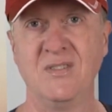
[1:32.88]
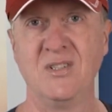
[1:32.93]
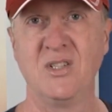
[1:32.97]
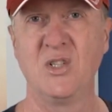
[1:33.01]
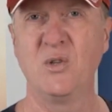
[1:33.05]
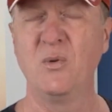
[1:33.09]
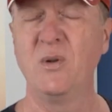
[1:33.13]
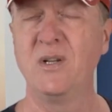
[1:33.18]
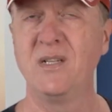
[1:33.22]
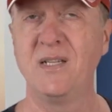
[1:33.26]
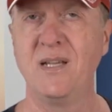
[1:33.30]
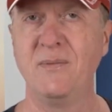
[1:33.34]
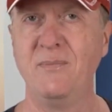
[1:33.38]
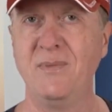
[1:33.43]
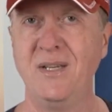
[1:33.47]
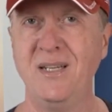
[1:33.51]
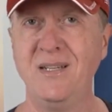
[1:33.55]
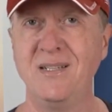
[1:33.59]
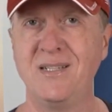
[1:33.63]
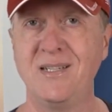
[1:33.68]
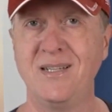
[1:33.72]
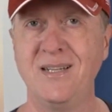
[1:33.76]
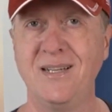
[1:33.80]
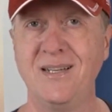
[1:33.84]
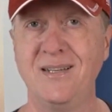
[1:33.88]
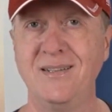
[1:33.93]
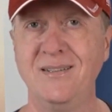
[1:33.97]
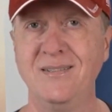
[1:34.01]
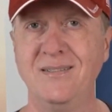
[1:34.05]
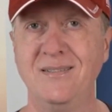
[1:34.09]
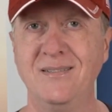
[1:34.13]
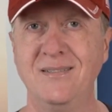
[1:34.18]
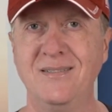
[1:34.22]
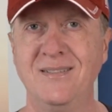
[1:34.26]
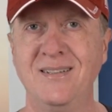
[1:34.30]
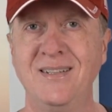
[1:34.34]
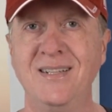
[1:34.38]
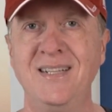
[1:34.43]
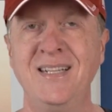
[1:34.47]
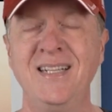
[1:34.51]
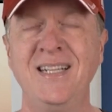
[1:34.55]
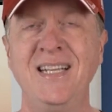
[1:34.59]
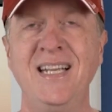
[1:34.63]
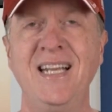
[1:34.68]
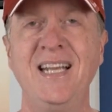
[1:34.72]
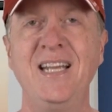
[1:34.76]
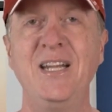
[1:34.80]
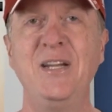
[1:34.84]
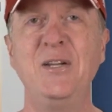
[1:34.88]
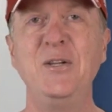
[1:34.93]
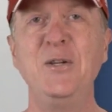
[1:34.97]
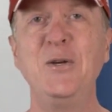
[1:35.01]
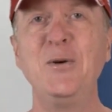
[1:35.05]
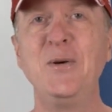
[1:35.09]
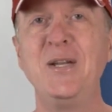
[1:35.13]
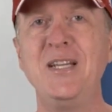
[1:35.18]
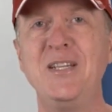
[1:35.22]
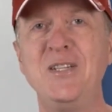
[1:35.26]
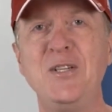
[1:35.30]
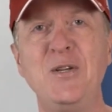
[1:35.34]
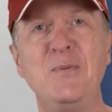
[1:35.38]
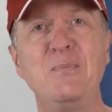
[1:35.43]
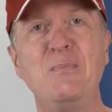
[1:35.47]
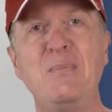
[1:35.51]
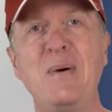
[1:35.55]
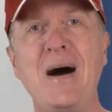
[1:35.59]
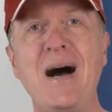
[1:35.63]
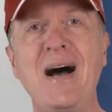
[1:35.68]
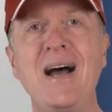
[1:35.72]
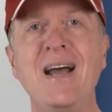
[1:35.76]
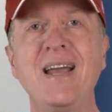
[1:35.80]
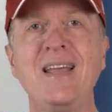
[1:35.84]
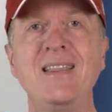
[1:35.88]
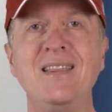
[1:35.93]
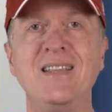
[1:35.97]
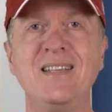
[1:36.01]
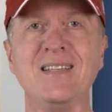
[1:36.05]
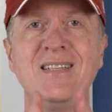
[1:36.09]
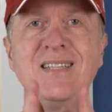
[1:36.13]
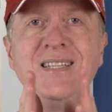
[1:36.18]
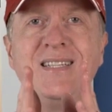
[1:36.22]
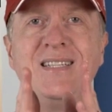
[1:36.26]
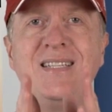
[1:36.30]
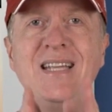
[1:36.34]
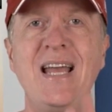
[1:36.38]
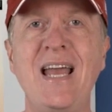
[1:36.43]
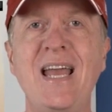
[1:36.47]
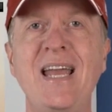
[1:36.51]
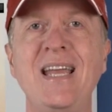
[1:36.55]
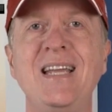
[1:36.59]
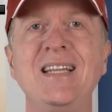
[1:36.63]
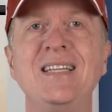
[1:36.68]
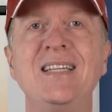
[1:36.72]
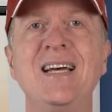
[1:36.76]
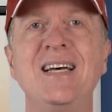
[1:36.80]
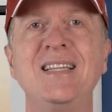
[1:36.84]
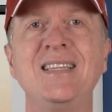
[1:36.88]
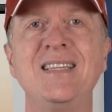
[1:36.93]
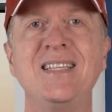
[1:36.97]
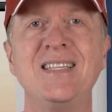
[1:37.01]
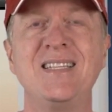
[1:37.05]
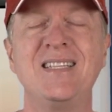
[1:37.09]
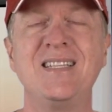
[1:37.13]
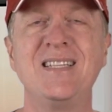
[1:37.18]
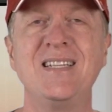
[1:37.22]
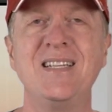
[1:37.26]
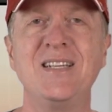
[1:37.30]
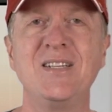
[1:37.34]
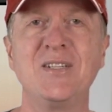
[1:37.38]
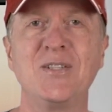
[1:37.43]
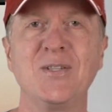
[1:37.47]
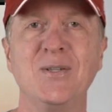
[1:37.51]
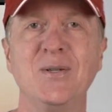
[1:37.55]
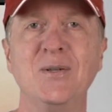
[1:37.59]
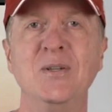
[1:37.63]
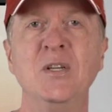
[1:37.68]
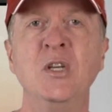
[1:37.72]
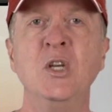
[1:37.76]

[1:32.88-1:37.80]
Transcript: So what does that mean, Stan? In annuities, you buy the stake, not the sizzle.